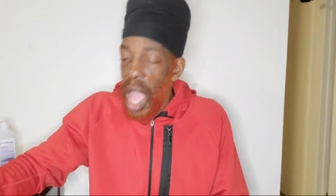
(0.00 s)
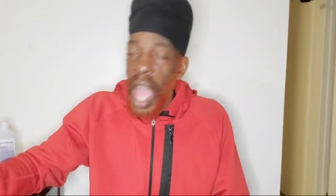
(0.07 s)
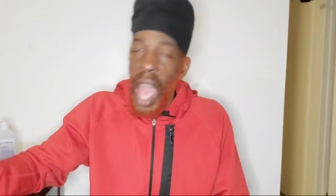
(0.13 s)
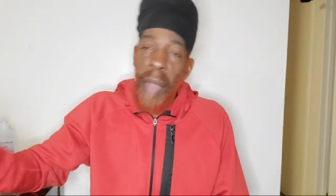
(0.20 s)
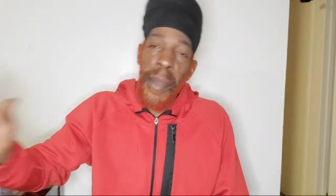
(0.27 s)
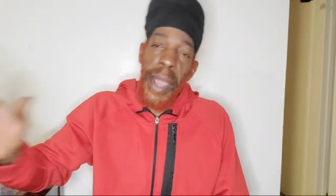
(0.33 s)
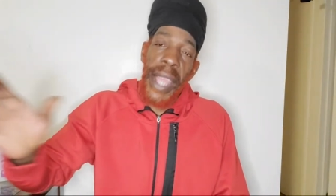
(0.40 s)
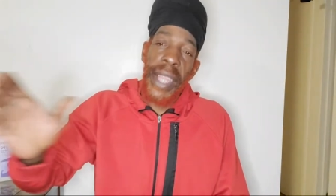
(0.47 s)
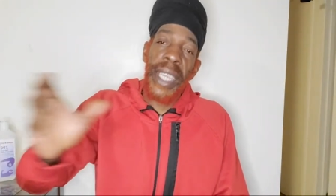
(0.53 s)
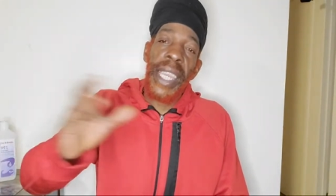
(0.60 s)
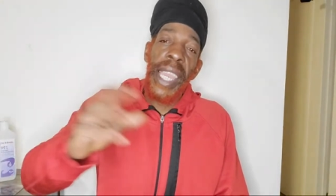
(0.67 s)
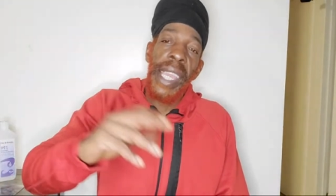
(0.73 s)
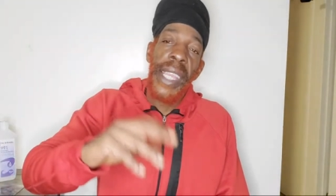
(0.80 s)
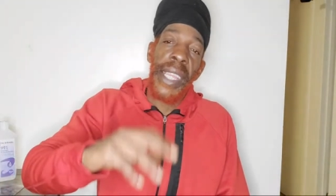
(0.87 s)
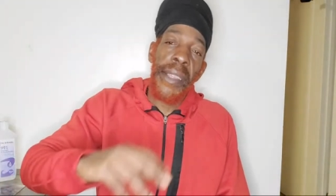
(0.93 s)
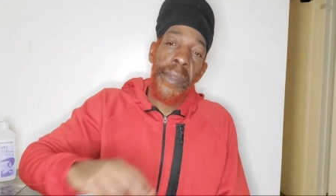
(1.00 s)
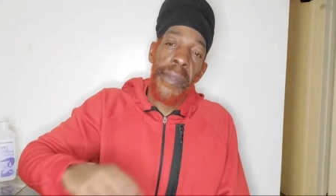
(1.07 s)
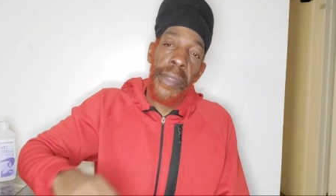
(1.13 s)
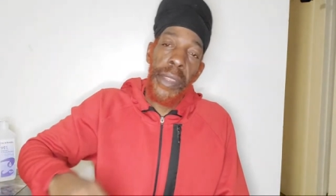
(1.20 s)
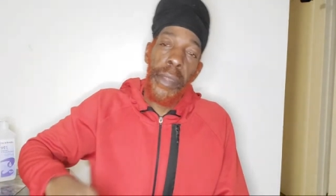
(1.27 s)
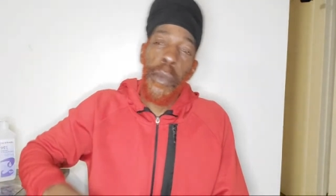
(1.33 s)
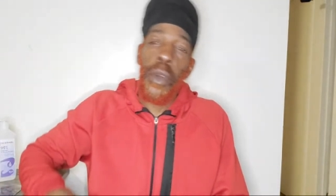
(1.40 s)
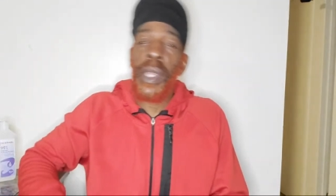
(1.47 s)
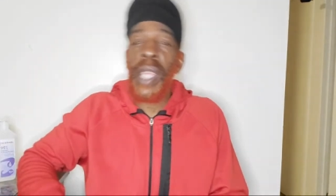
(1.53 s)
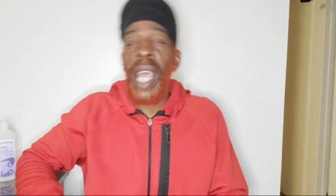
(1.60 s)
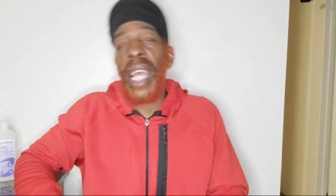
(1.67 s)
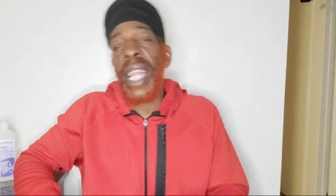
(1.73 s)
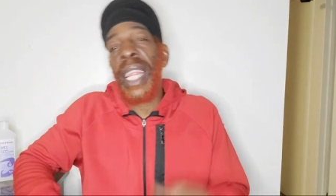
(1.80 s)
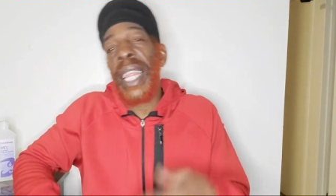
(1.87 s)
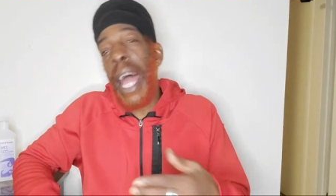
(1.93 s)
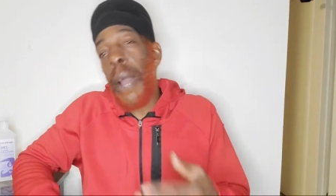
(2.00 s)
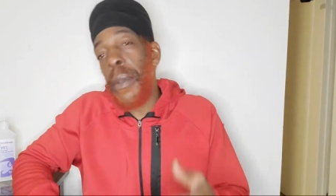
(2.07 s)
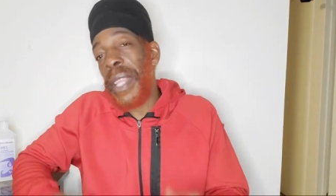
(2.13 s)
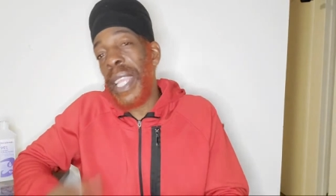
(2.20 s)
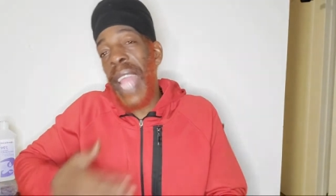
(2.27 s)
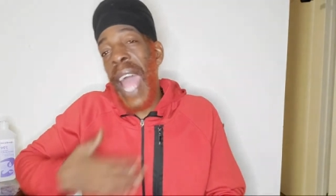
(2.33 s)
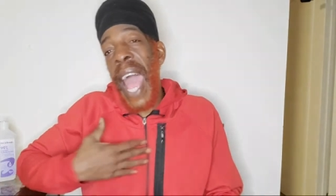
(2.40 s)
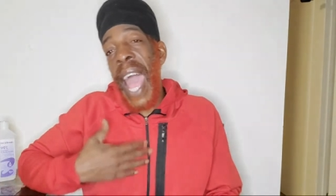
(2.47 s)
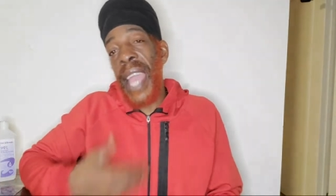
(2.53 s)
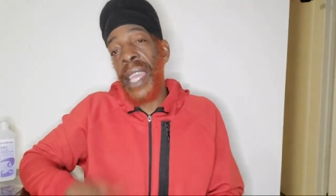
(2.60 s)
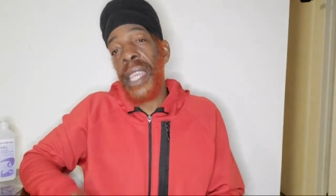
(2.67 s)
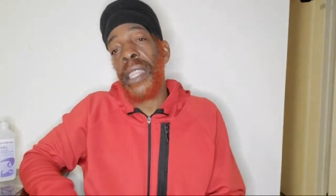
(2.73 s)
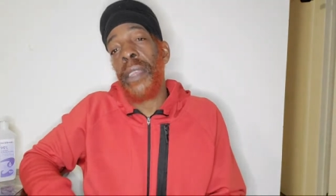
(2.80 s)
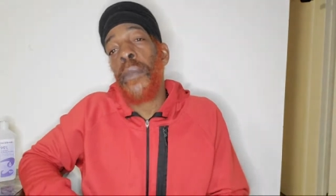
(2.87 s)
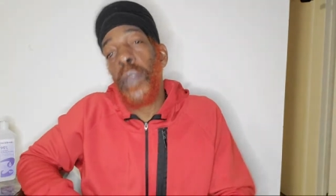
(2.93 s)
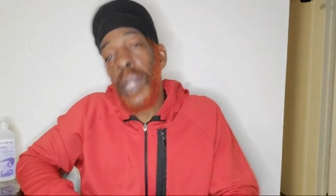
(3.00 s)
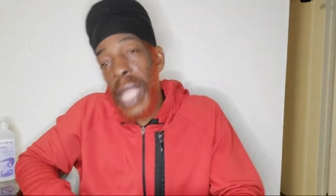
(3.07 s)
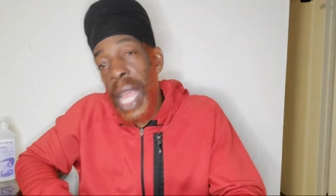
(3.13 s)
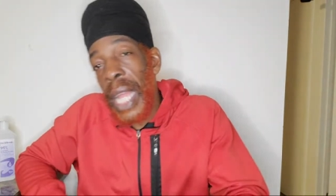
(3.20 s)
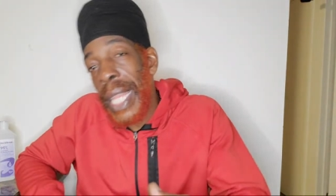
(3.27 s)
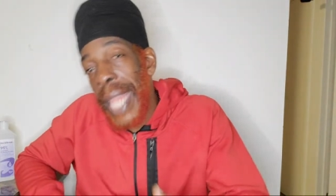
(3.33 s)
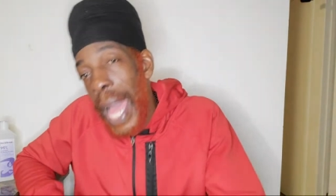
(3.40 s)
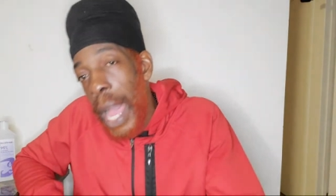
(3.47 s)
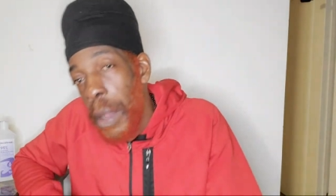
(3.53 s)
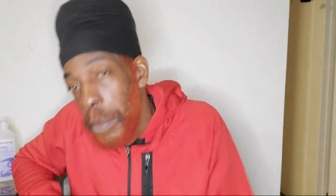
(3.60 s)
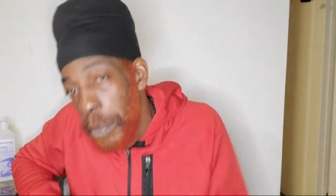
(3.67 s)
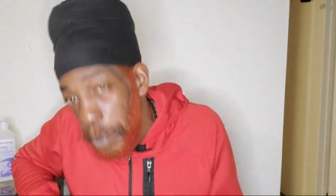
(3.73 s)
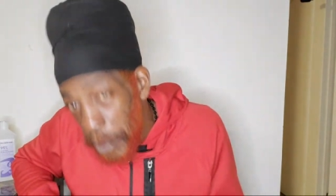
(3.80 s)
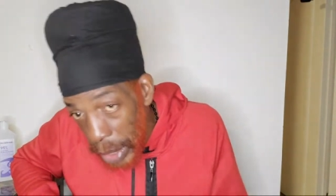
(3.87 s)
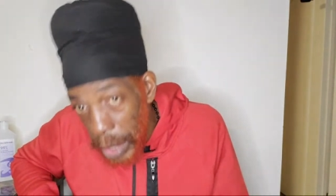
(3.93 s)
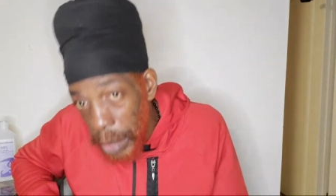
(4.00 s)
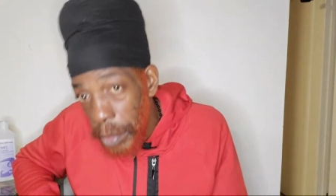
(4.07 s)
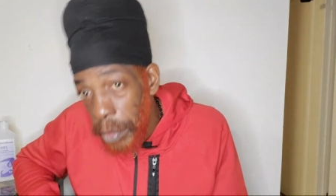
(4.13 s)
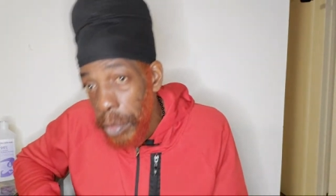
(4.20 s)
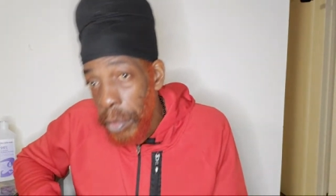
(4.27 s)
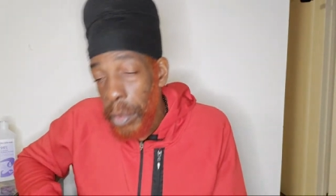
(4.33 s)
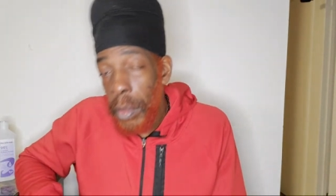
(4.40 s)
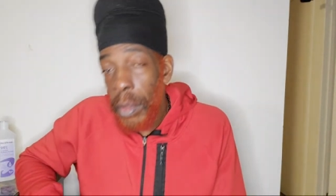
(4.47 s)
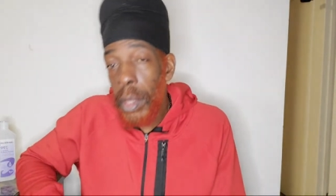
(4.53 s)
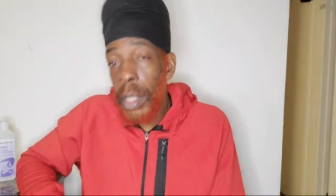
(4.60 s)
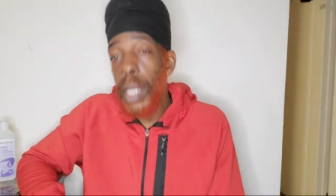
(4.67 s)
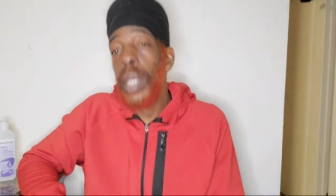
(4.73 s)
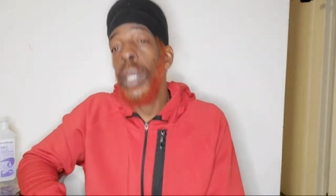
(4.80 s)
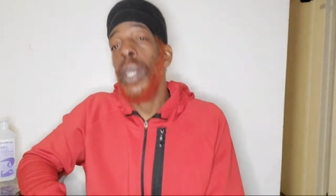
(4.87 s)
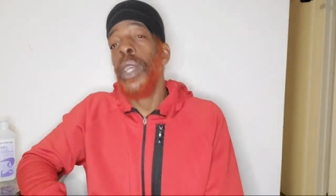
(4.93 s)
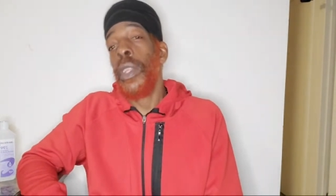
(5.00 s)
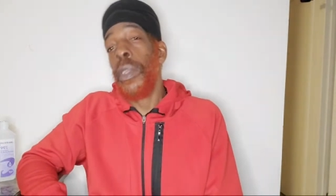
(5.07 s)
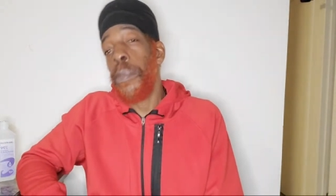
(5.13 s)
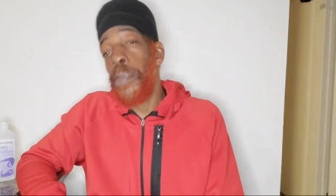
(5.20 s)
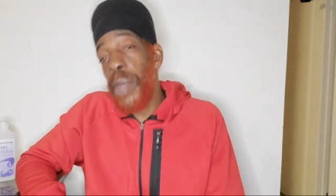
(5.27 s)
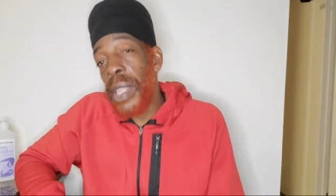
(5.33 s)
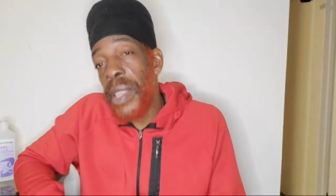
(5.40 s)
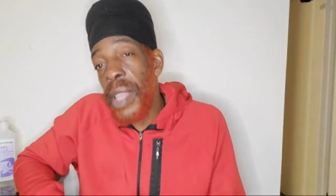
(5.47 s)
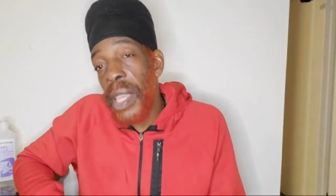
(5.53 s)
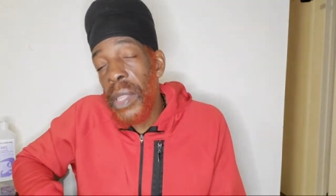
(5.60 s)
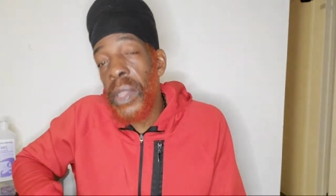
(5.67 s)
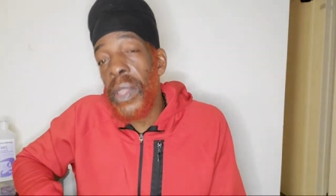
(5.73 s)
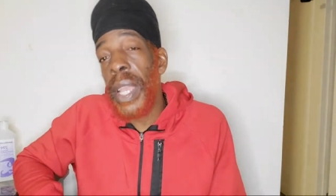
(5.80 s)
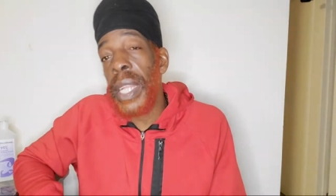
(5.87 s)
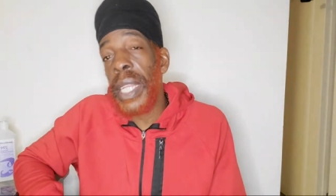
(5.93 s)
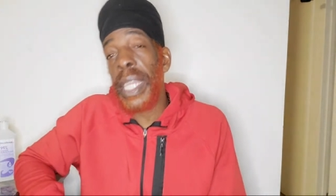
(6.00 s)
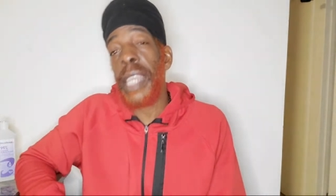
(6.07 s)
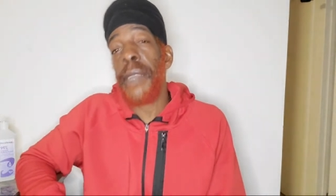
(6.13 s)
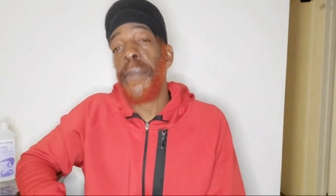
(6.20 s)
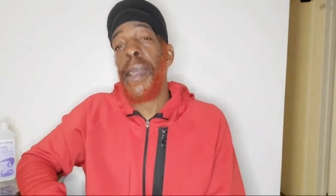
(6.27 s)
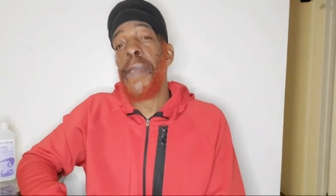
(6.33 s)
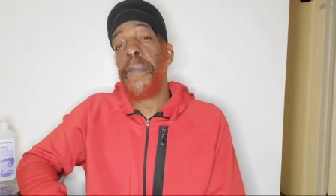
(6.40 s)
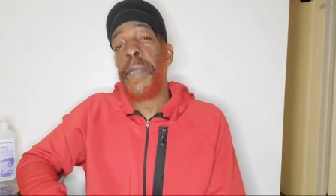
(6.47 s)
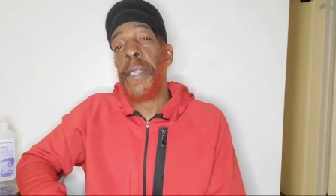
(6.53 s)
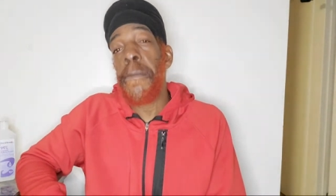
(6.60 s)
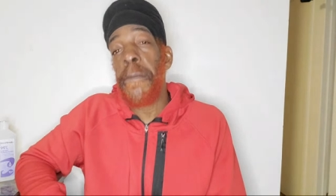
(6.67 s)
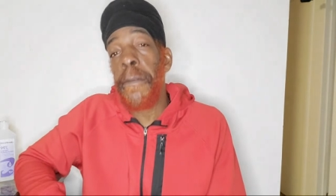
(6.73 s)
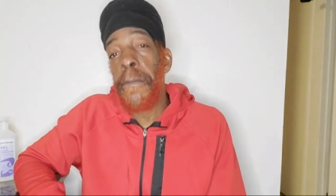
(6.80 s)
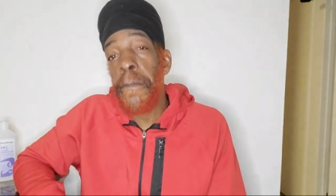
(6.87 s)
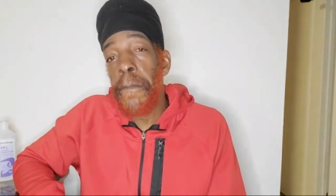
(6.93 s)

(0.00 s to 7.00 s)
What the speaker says: I'm educating. The most I allow, not I, the most I allow me to bring things to educate my people.